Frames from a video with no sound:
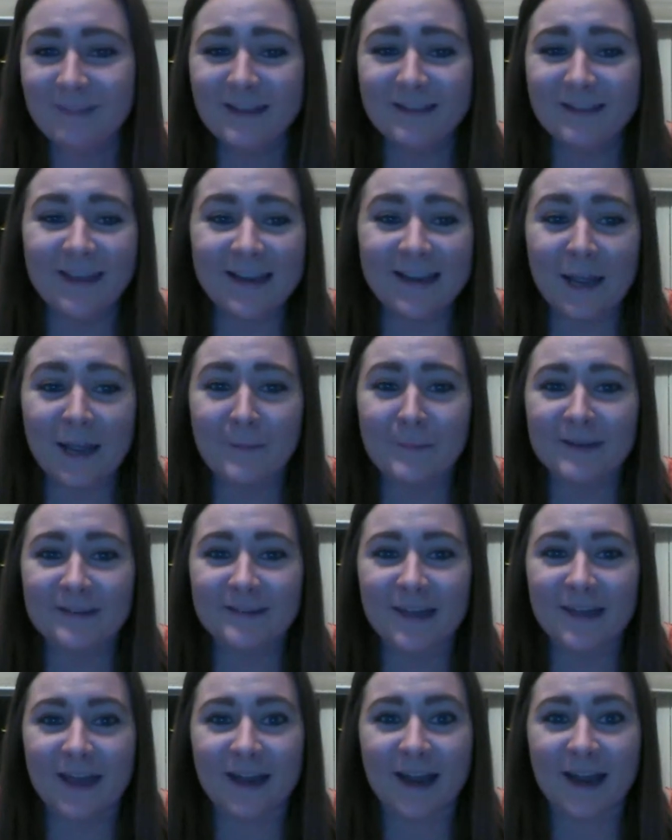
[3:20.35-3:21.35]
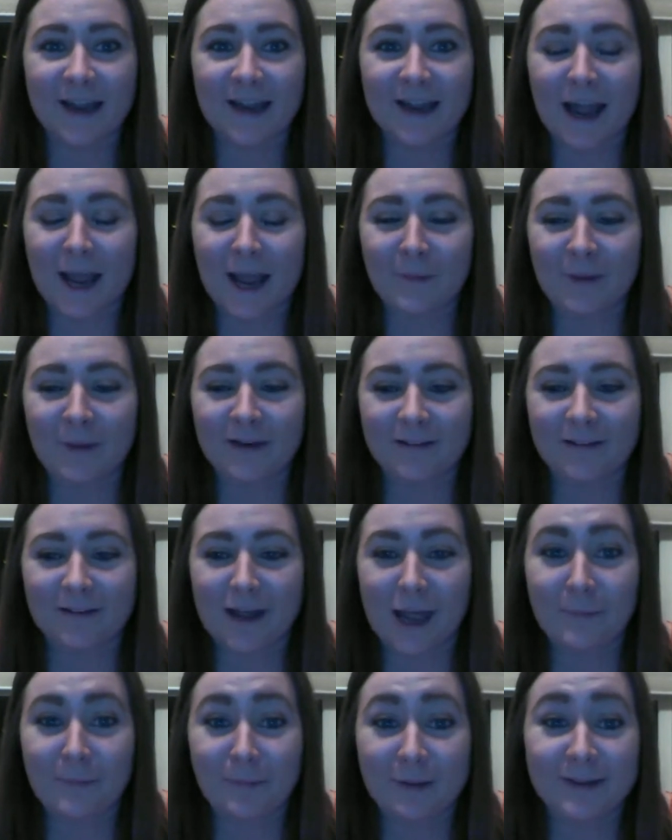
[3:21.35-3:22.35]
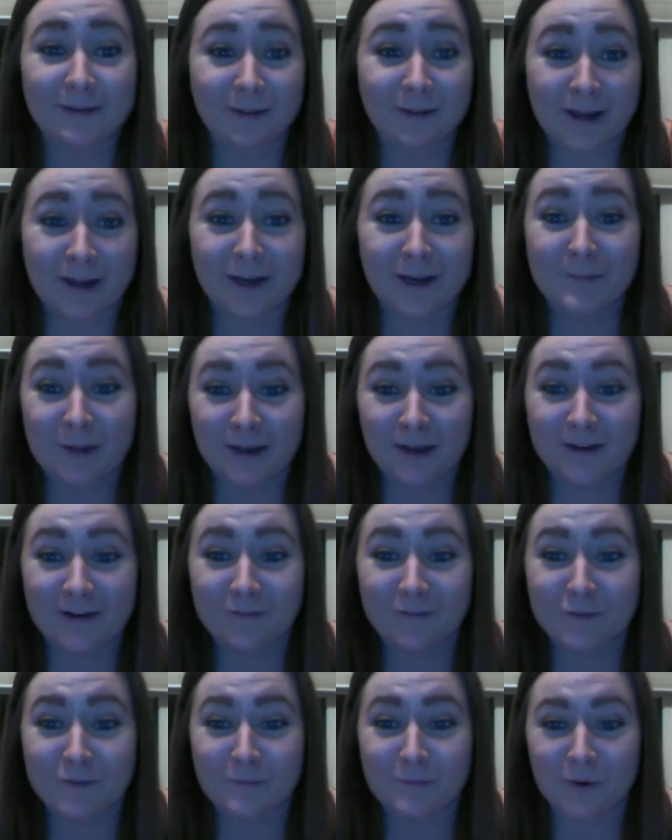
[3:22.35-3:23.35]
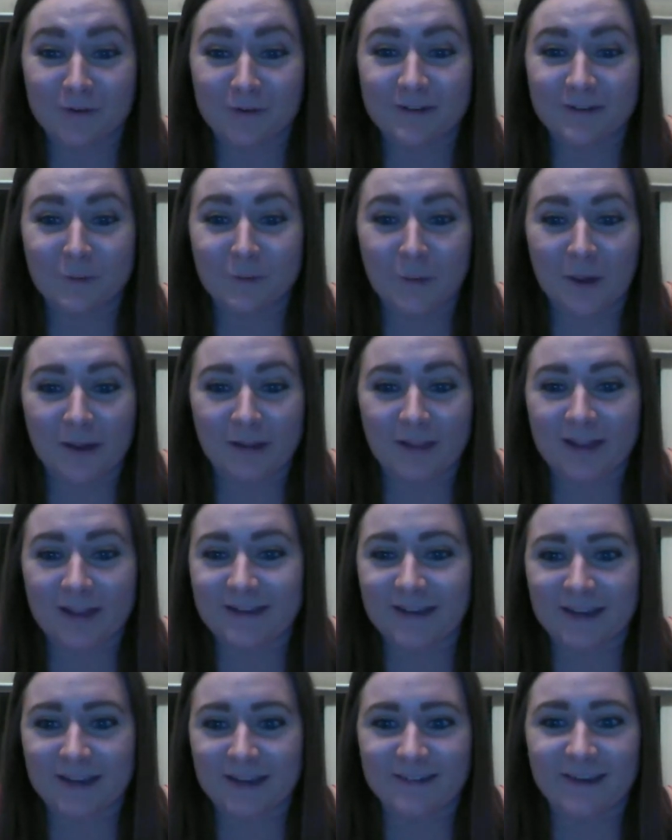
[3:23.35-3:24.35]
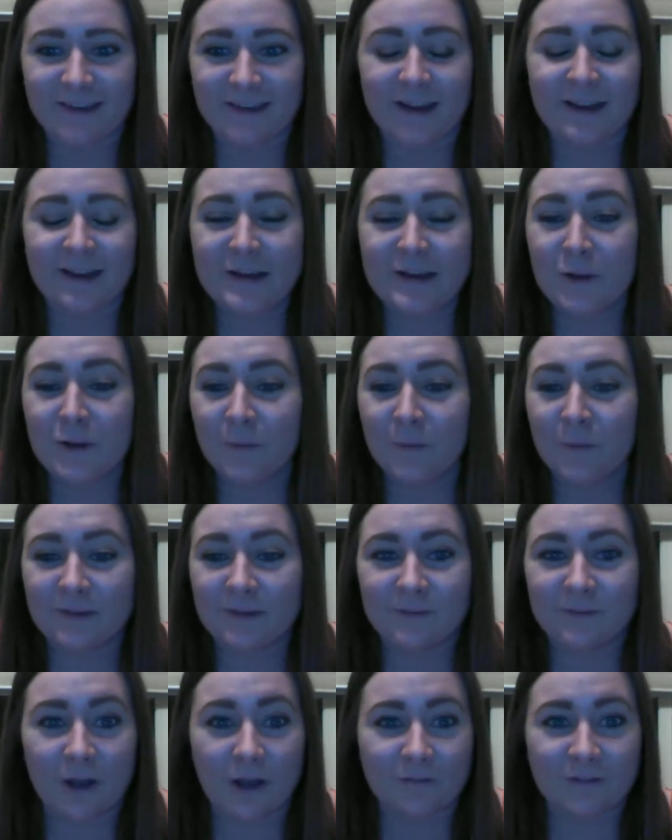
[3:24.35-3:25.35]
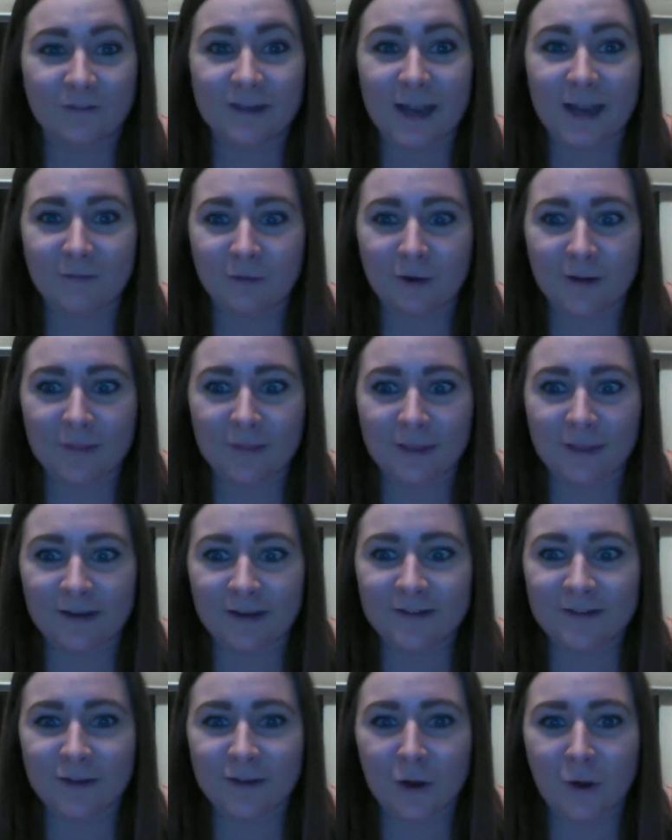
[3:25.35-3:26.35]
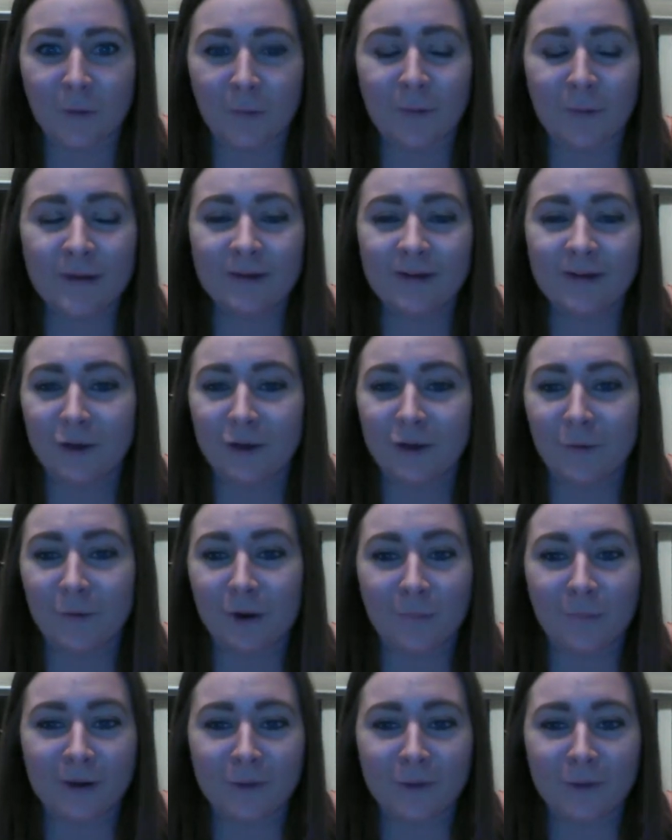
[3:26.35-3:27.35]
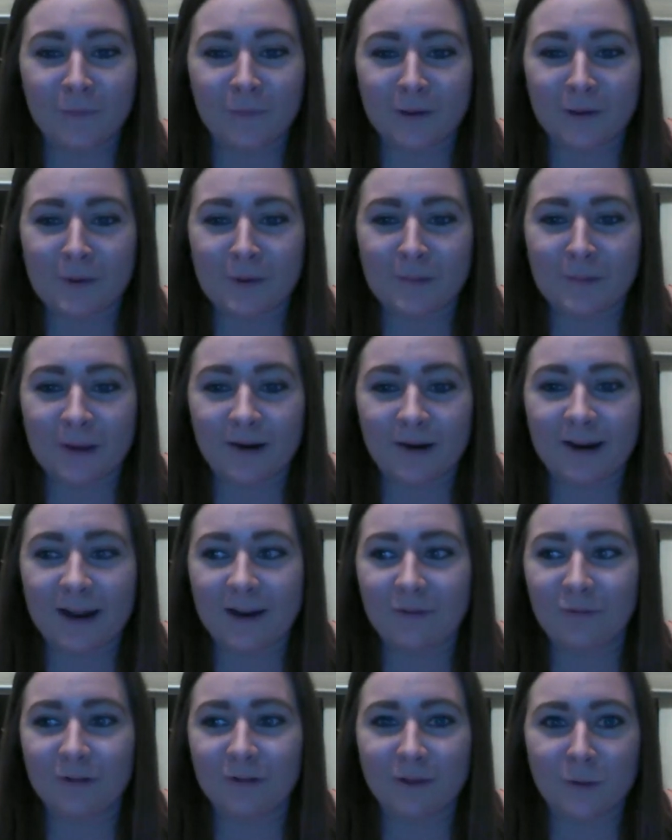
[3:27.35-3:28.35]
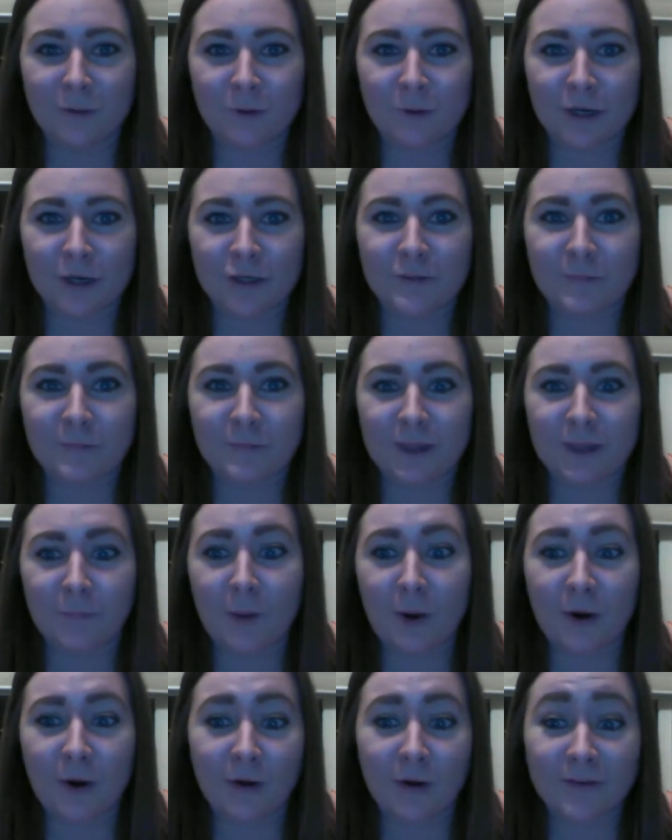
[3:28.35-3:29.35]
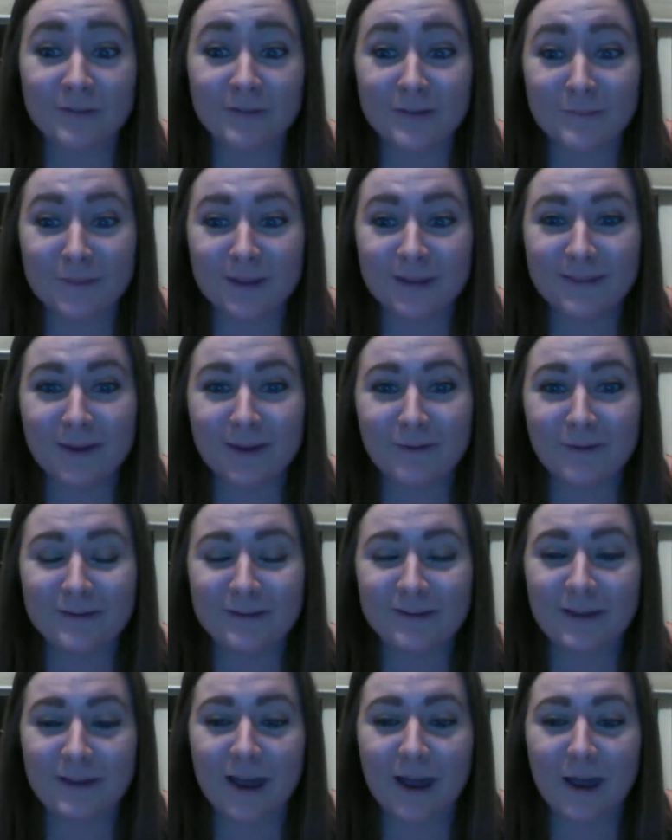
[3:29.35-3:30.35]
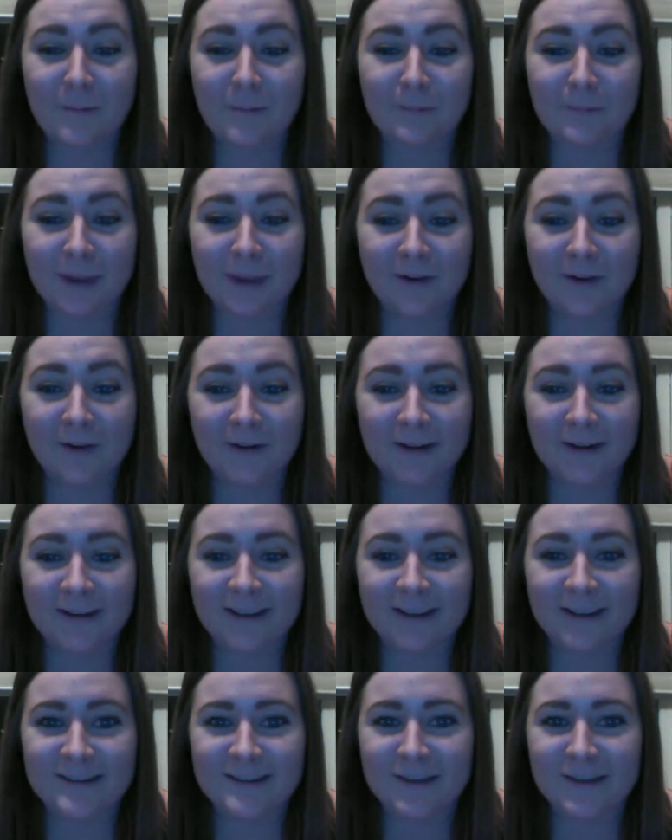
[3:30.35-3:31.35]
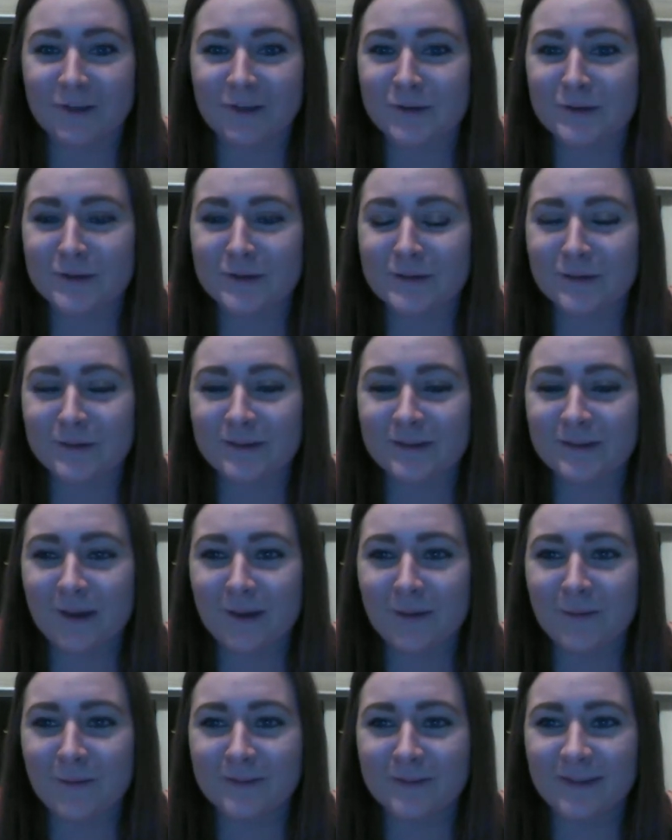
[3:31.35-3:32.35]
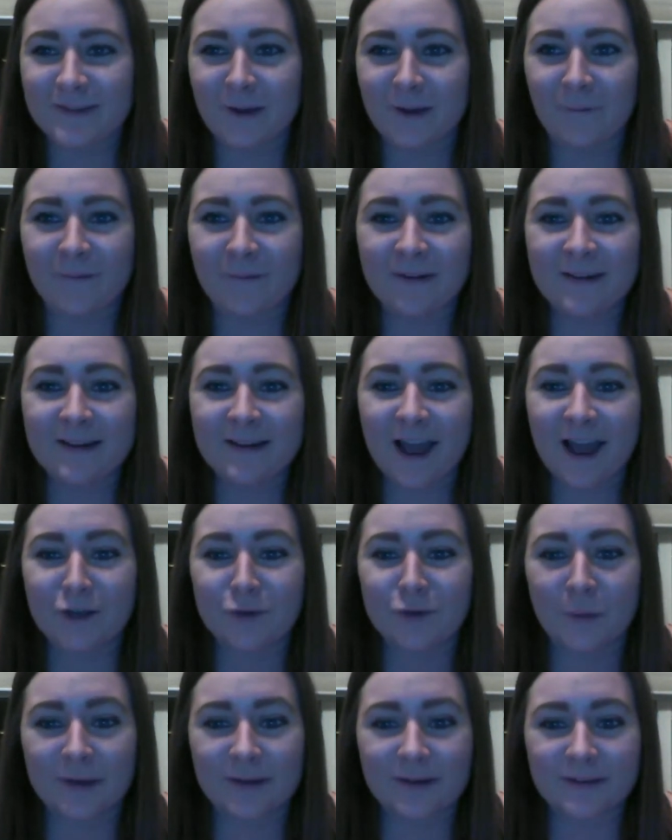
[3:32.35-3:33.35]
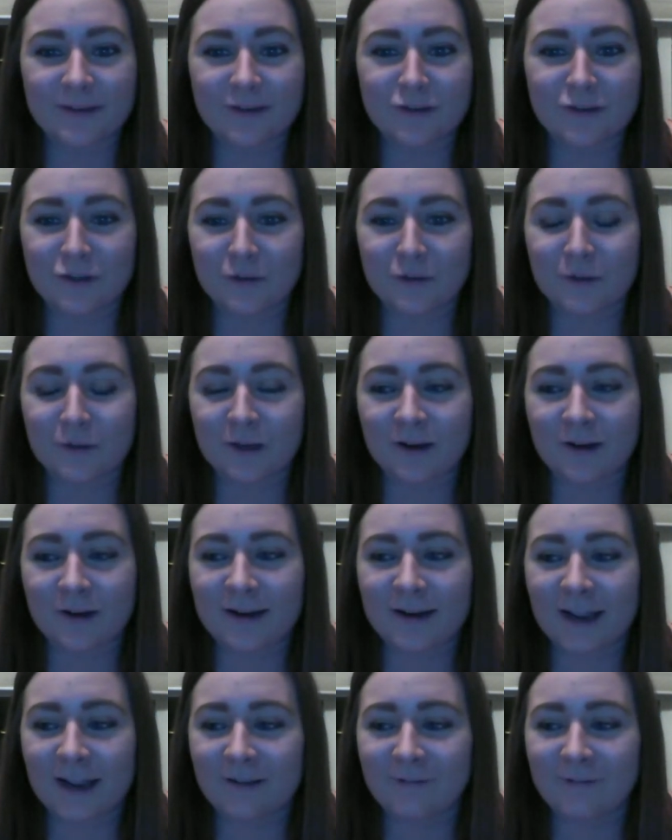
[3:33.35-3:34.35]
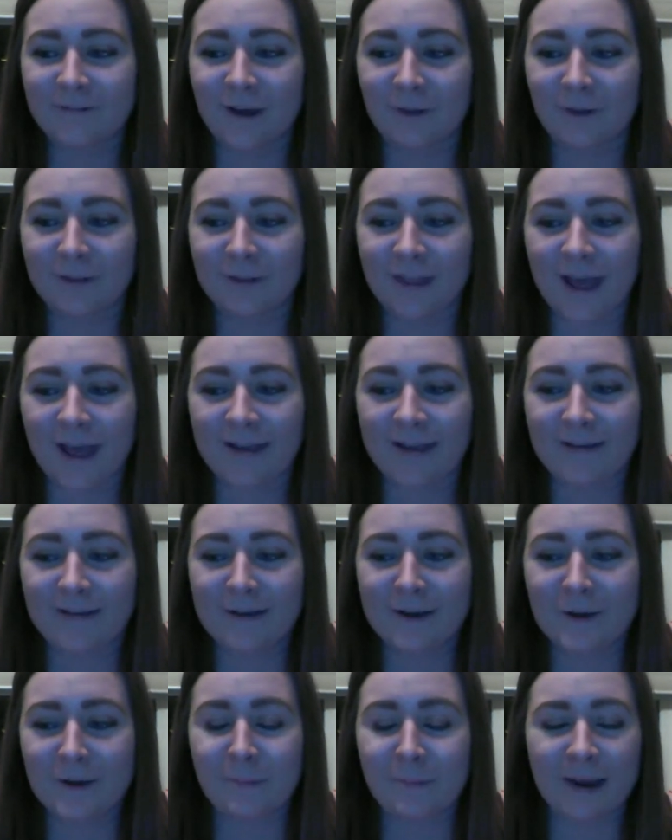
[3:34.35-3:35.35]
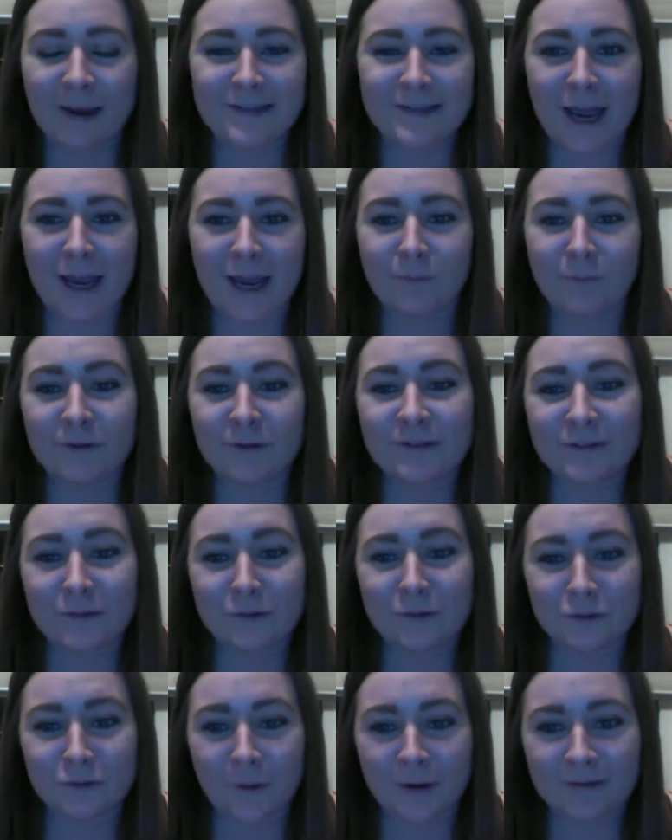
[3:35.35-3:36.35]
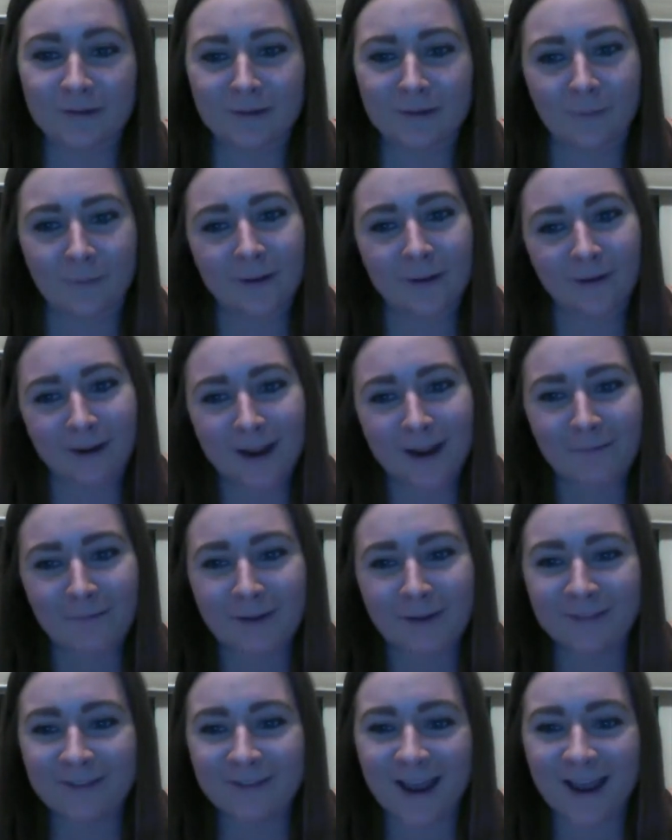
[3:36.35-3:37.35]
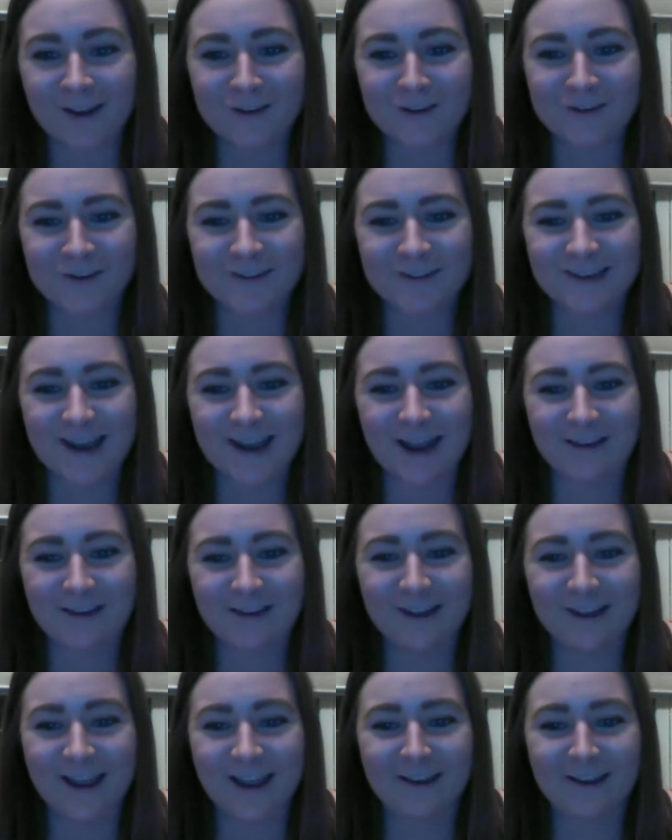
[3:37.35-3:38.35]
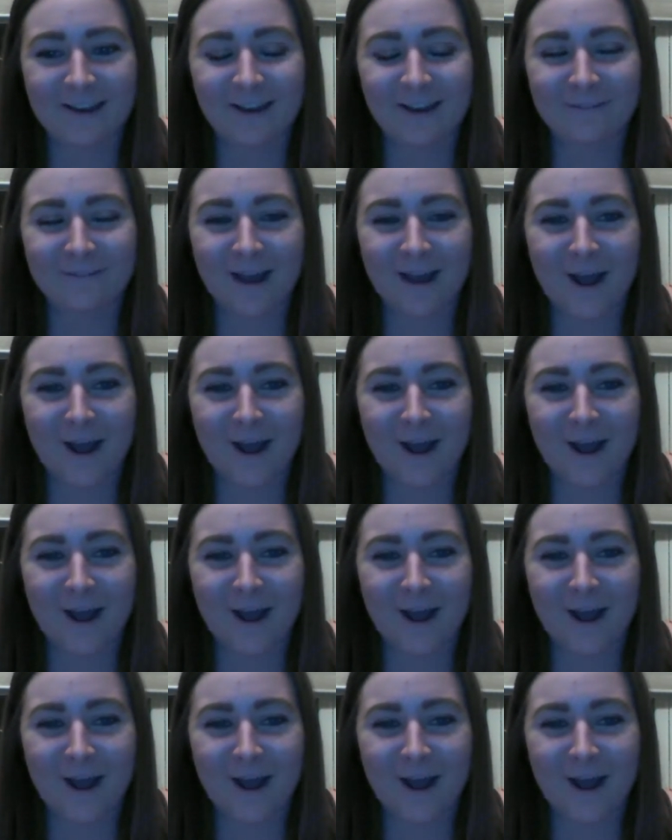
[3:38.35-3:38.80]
Like Emma said, I played a lot of competitive sports as well. I danced. I was involved in everything. So, going to William & Mary, I really wanted to be a part of something that was bigger and continue to do so. So I joined as a junior, and I felt that my time was too short. So here I am on the national staff, kind of,